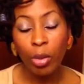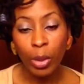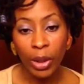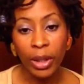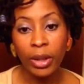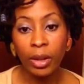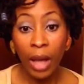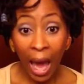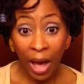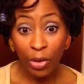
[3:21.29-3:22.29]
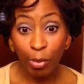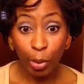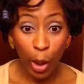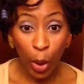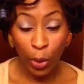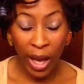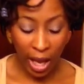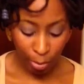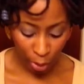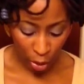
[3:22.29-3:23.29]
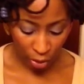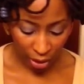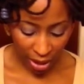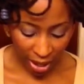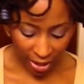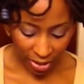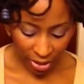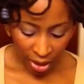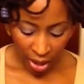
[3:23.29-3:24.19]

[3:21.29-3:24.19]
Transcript: but out of blown hand blown glass.